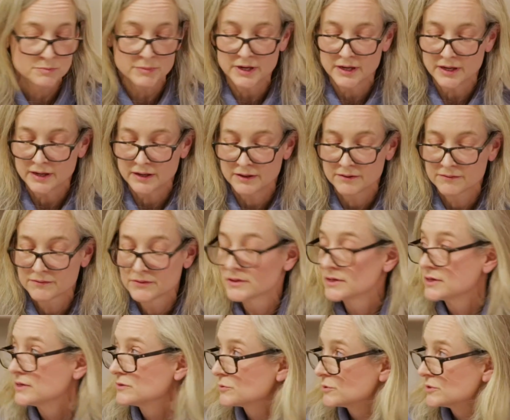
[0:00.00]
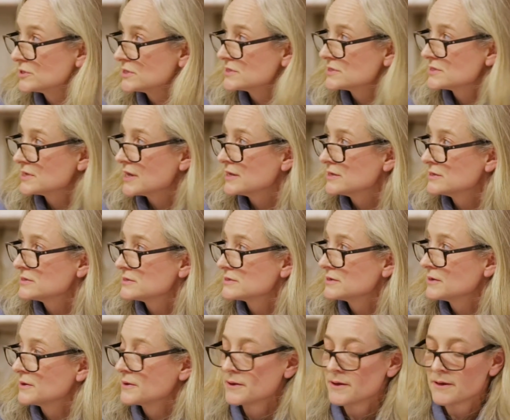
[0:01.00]
me, is what it says,
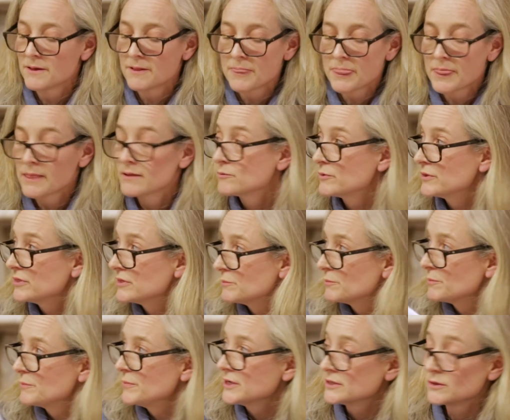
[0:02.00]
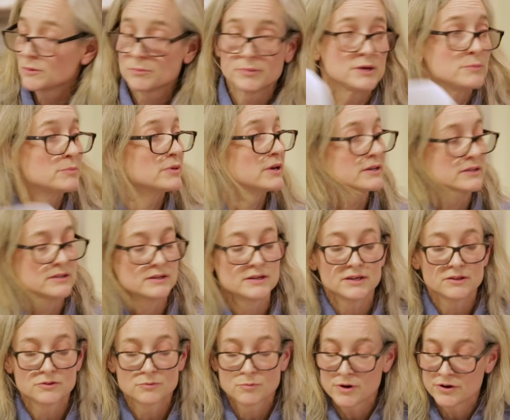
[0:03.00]
with the little people
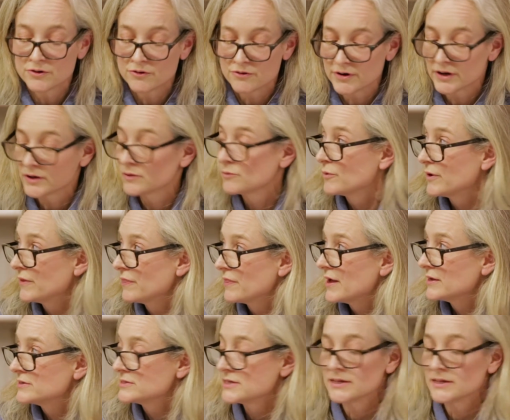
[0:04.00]
underneath wondering when that